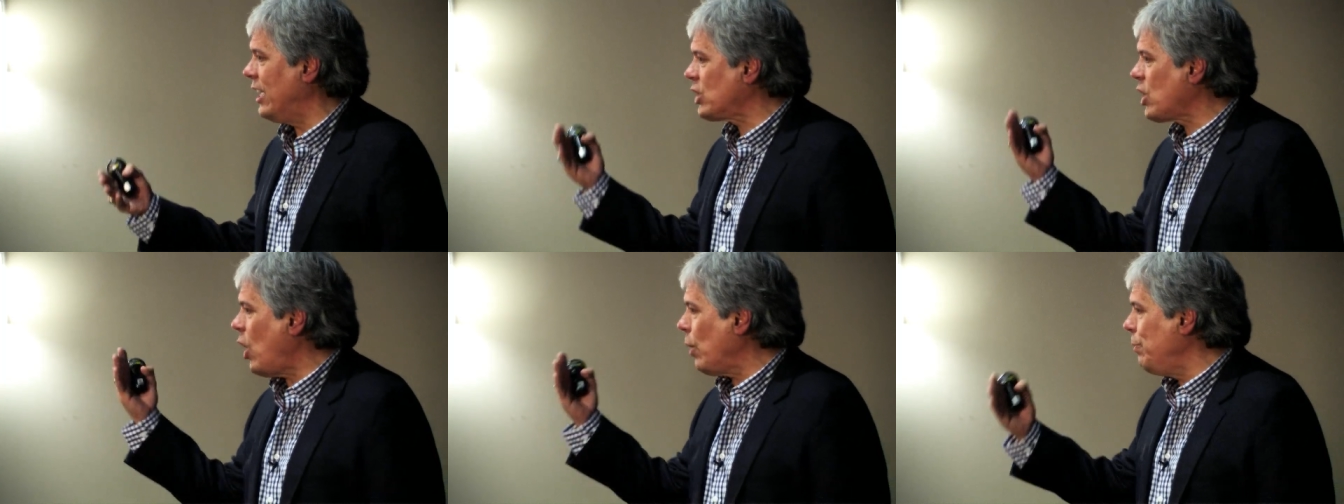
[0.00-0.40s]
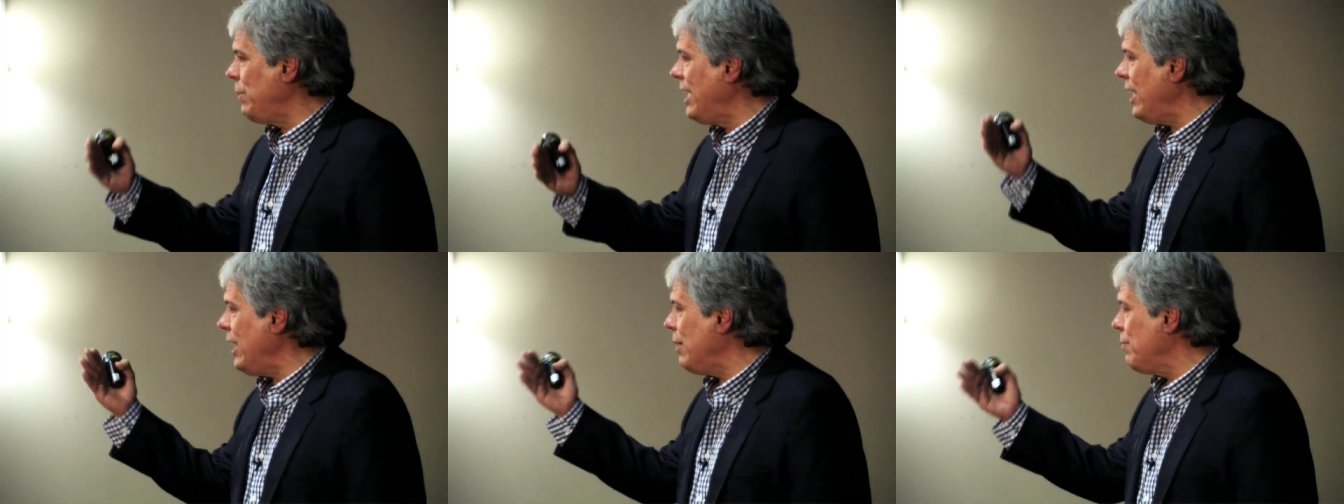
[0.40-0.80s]
It's called
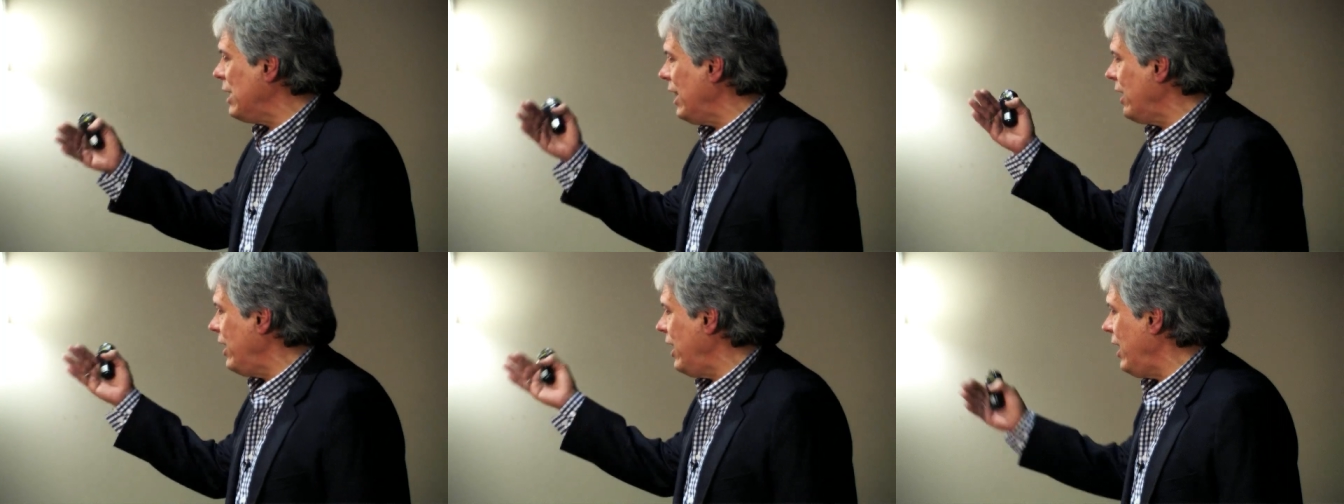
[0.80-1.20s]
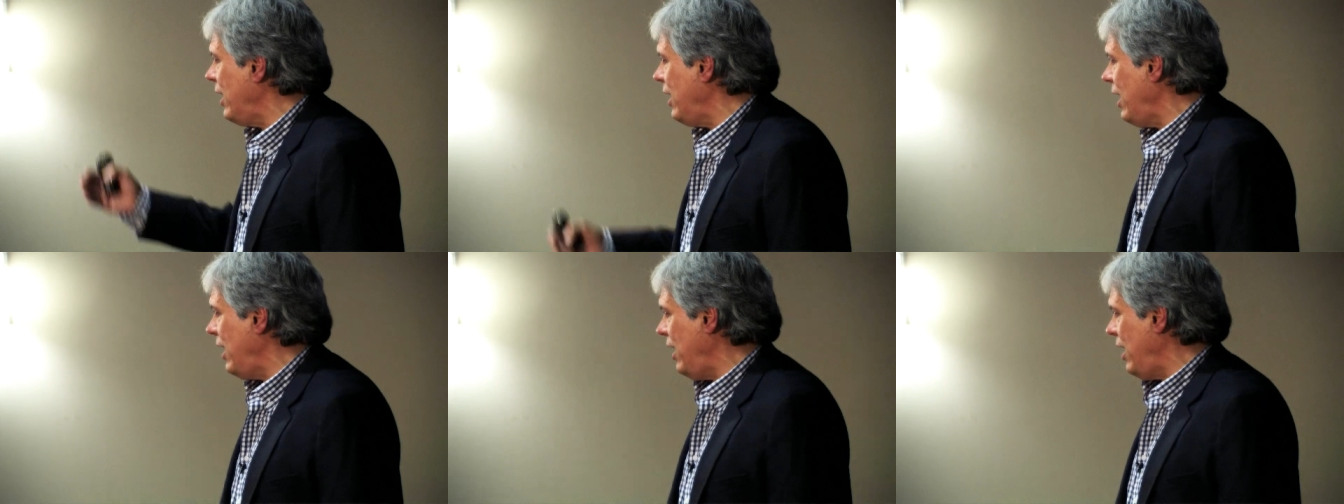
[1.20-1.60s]
beginning, middle, and
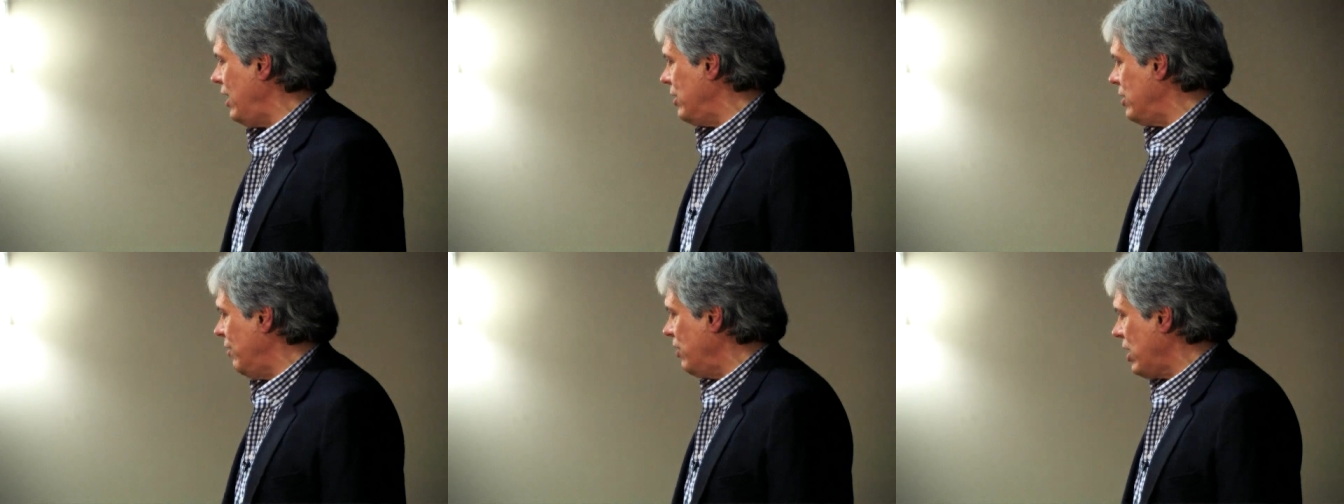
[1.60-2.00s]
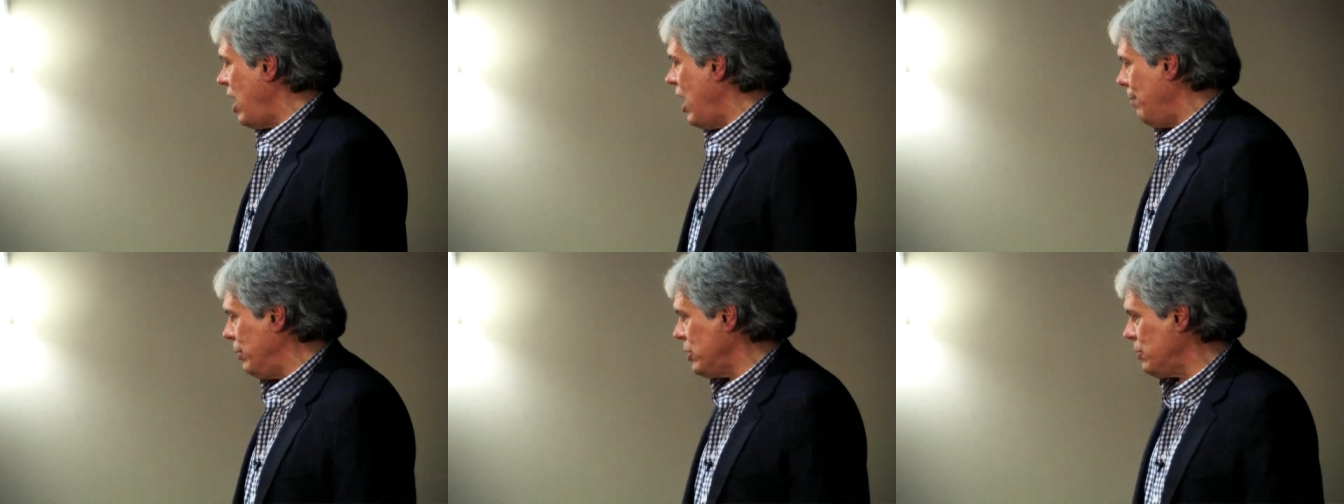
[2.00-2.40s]
end of
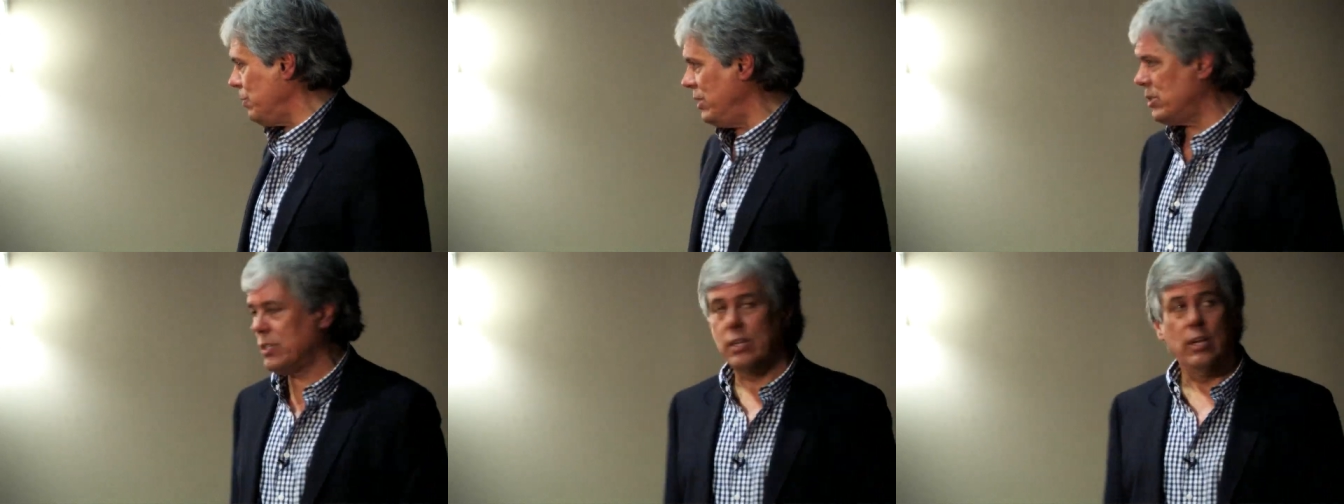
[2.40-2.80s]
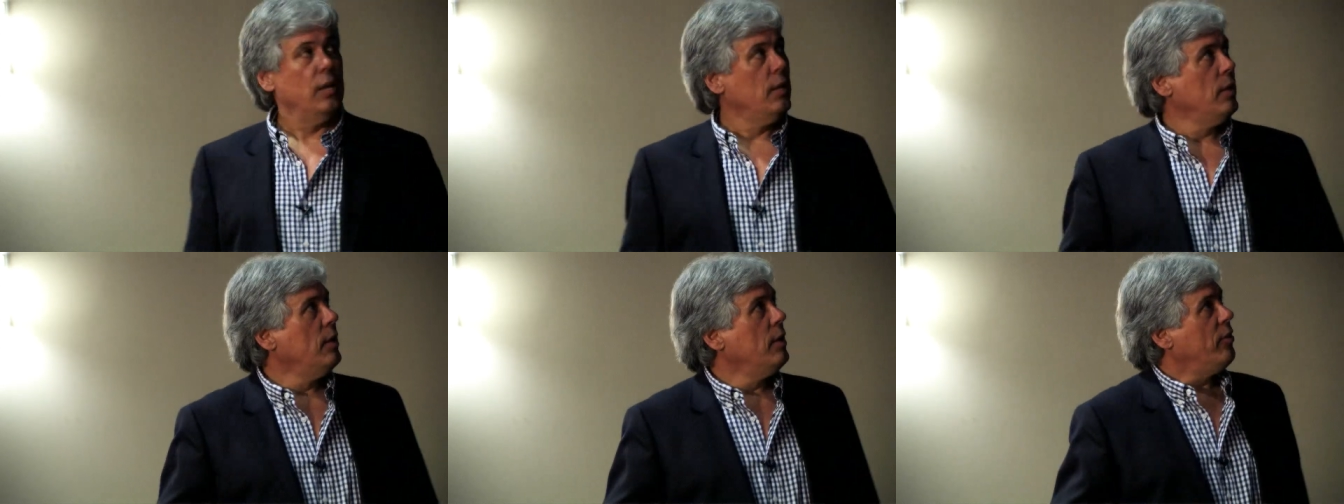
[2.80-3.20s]
accomplishments,
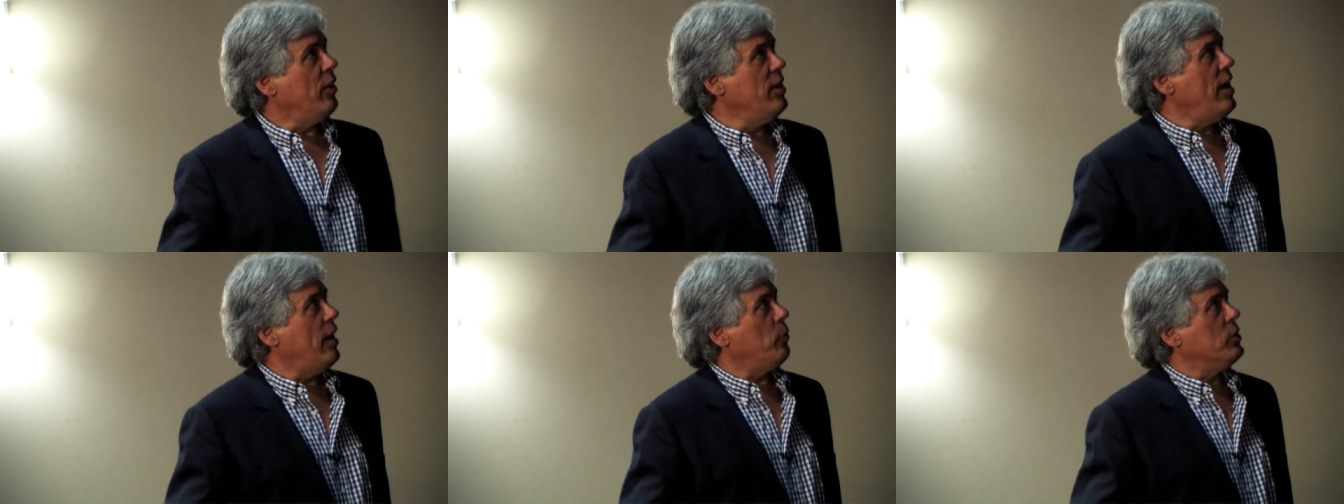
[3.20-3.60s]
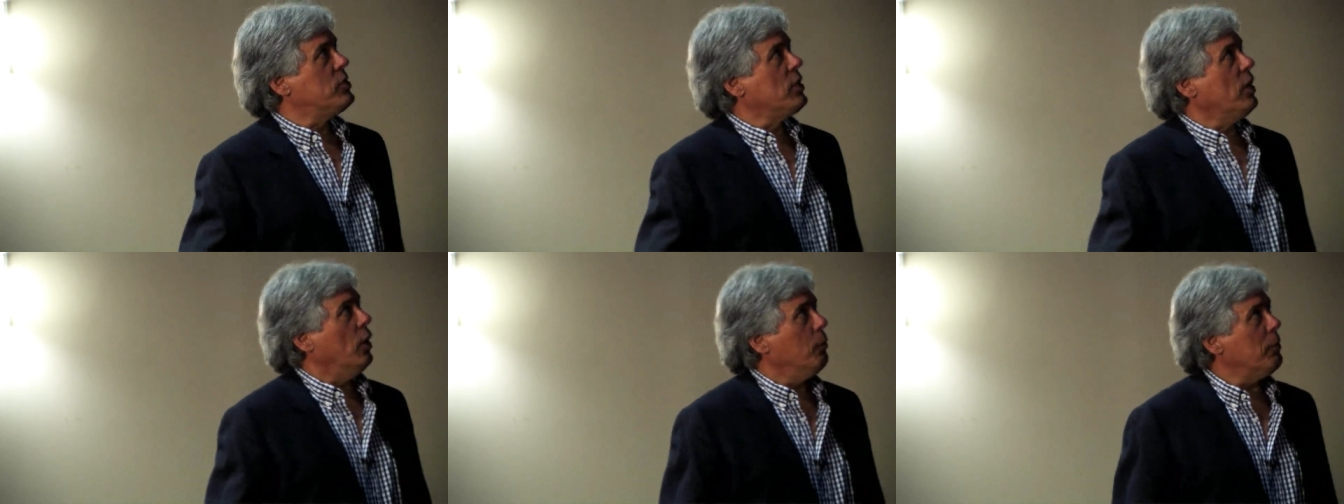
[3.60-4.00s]
the net
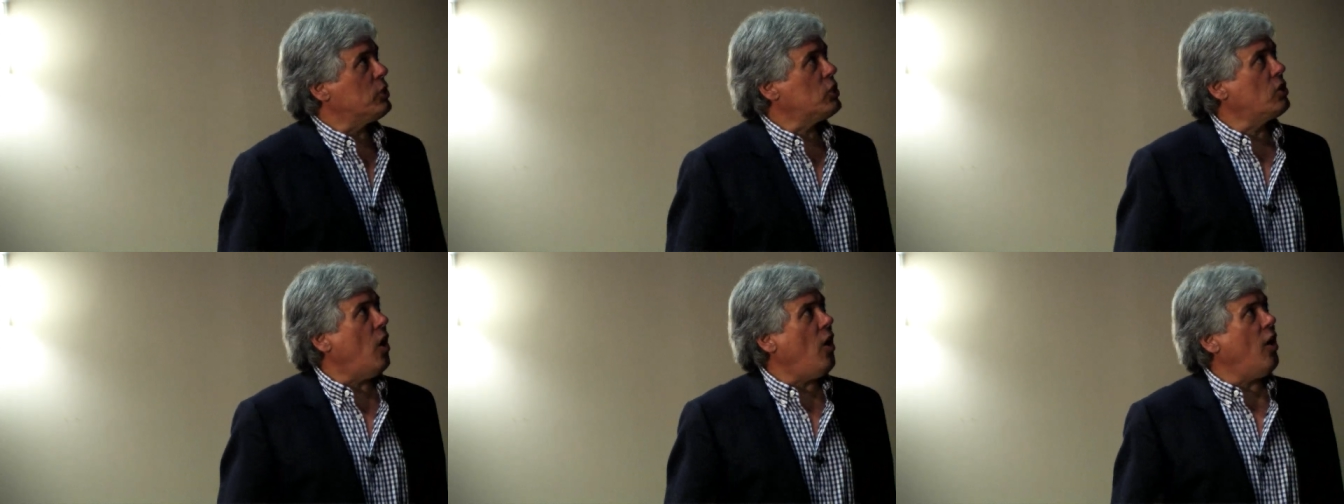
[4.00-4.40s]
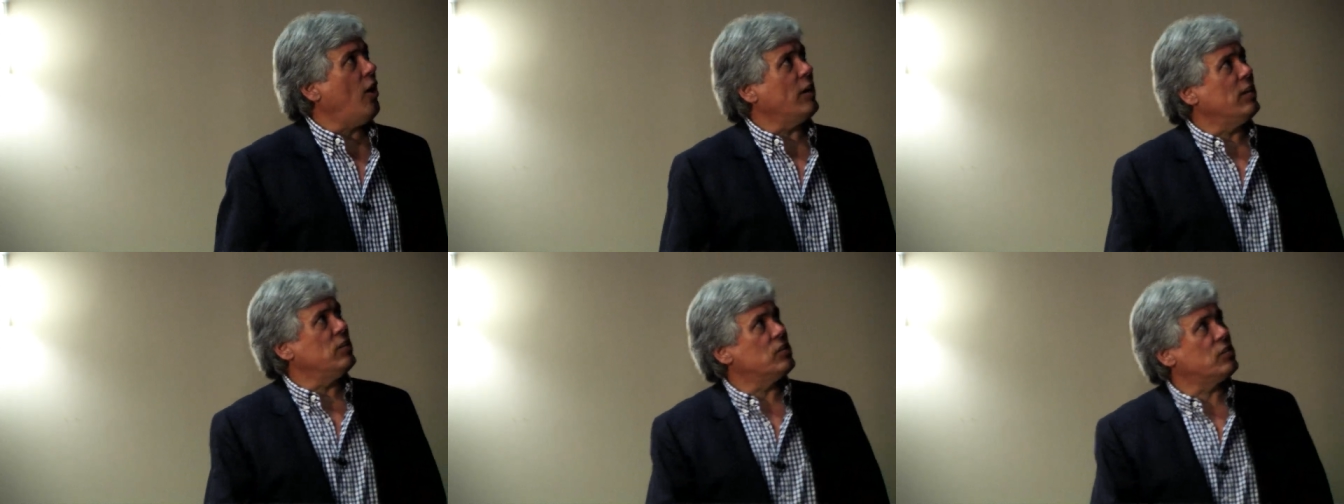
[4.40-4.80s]
result. But STAR
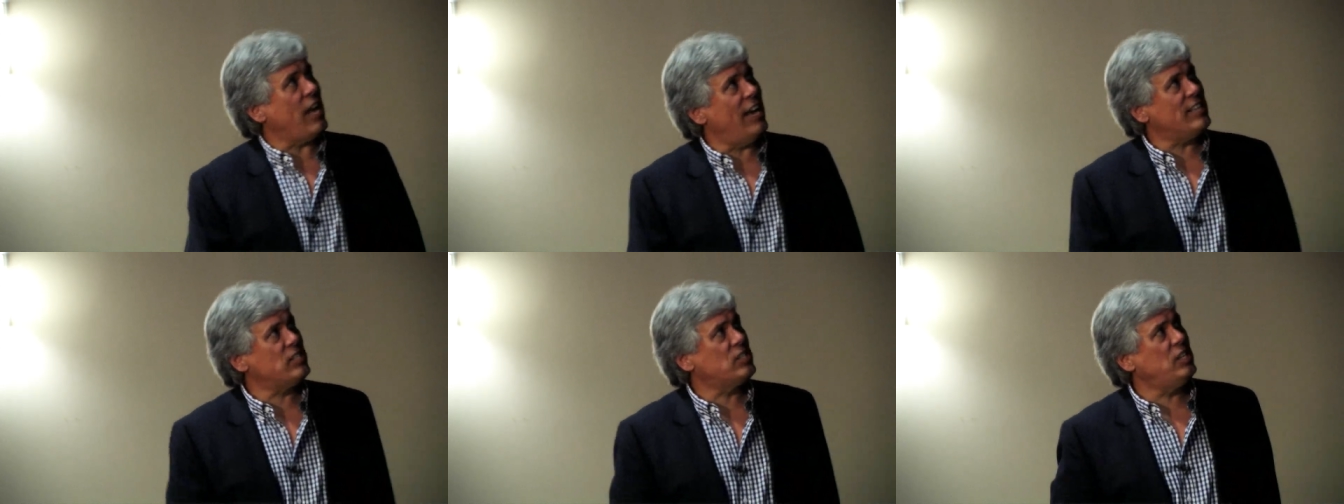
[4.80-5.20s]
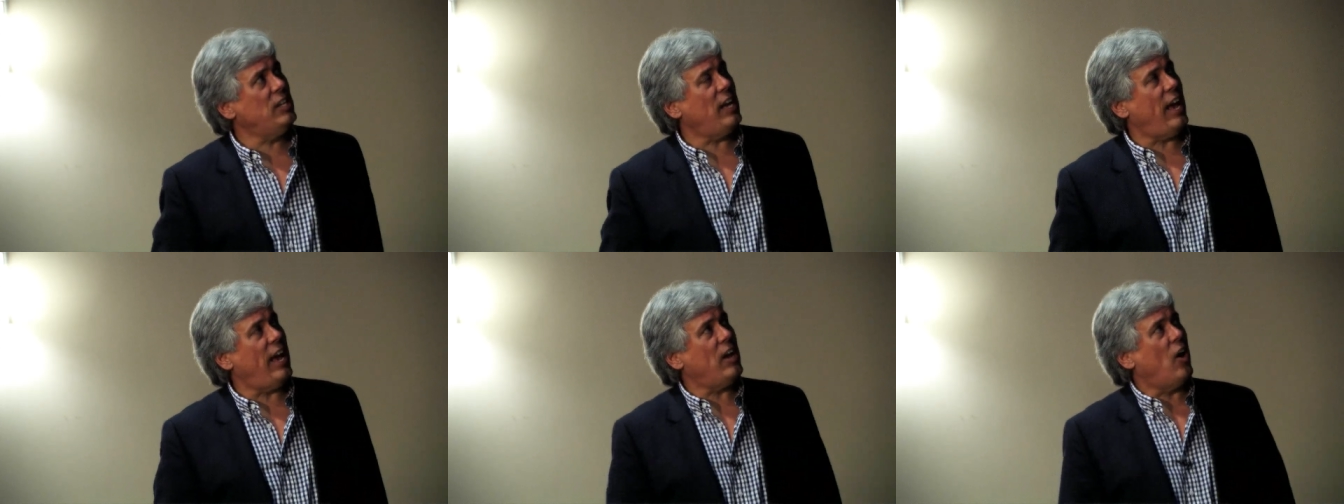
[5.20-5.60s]
is
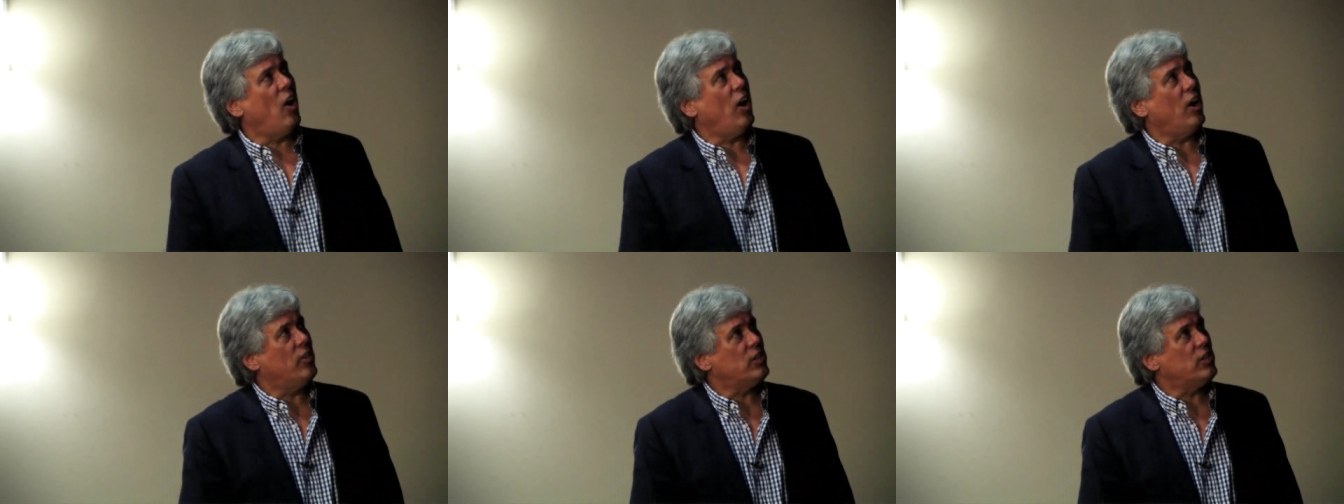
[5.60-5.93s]
S-T-A-R.